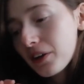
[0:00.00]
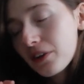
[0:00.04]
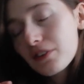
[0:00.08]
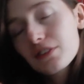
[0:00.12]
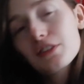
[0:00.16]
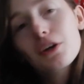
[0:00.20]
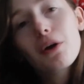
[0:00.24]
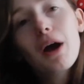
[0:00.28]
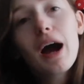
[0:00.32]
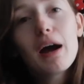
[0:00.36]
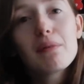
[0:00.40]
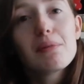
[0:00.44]

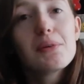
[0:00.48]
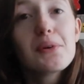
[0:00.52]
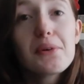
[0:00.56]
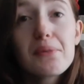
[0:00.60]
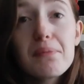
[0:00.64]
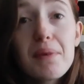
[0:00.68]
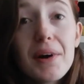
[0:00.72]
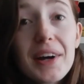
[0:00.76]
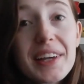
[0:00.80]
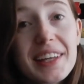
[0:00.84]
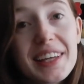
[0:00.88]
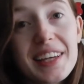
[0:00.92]
so happy
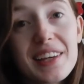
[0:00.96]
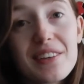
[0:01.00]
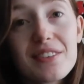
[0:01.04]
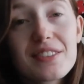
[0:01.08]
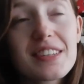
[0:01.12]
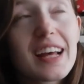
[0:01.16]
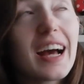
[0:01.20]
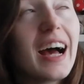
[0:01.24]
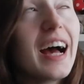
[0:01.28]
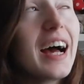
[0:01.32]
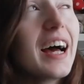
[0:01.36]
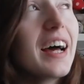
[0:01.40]
with my
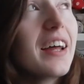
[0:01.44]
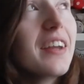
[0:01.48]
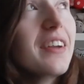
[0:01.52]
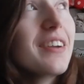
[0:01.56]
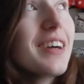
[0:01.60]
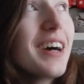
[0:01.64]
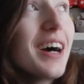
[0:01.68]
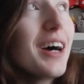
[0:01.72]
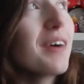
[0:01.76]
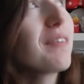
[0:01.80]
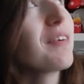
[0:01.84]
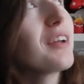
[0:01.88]
gifts.
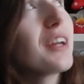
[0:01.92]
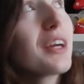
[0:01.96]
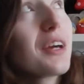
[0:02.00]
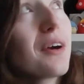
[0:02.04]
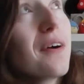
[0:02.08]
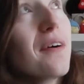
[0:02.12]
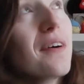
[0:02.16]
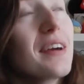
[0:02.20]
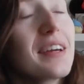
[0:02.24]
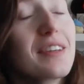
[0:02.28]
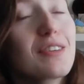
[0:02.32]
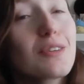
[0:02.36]
And I'm gonna
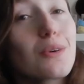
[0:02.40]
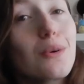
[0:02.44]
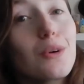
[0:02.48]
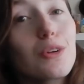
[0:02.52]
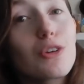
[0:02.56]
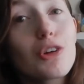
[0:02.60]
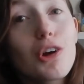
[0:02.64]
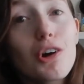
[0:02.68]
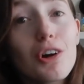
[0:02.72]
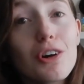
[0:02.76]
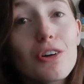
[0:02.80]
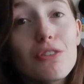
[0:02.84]
go into a
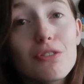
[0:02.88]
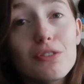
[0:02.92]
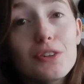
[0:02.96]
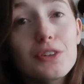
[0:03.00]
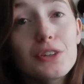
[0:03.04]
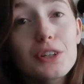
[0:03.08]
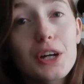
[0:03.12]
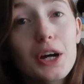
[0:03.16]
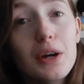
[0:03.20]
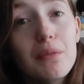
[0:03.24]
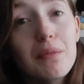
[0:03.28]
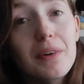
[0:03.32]
chocolate
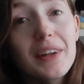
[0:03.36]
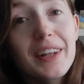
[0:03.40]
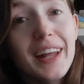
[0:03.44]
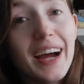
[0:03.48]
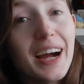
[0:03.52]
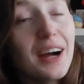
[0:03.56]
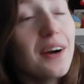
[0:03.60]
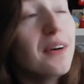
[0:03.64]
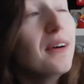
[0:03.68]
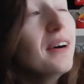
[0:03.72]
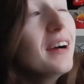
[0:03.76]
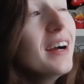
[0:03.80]
food coma
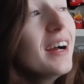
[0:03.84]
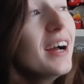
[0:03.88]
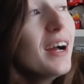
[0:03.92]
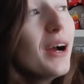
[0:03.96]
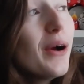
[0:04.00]
now,